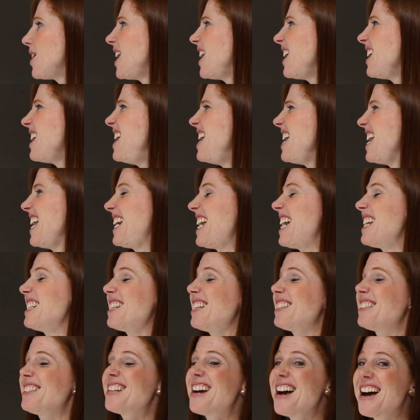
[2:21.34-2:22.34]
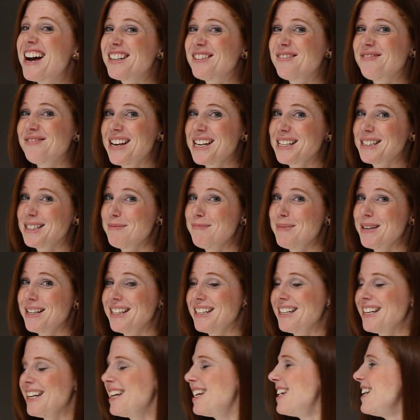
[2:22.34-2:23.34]
Gray, it has a ton of
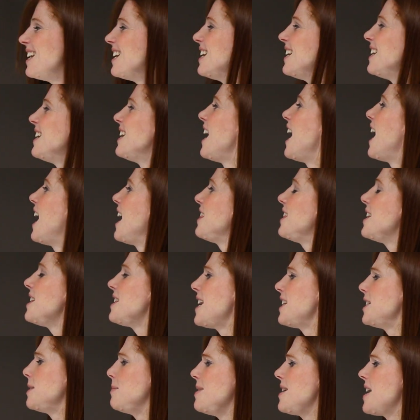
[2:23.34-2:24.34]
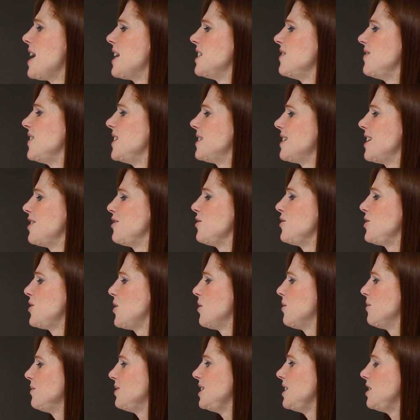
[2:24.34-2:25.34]
flexibility. I think that's because of its
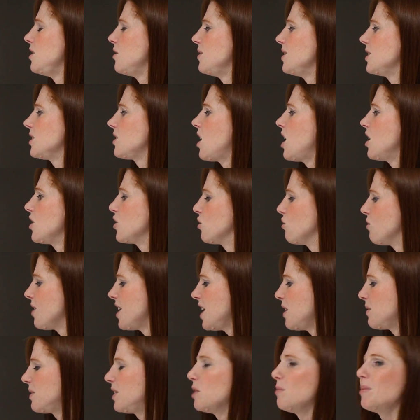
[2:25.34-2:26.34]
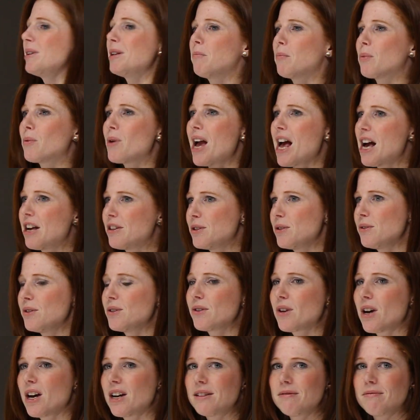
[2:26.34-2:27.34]
undertones. You know, it's got gray with a little bit of brown, so
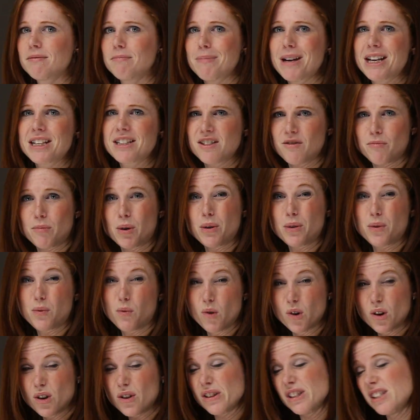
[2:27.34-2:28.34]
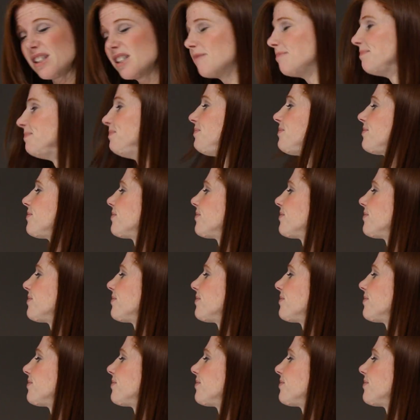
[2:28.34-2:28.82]
it's got best of both worlds.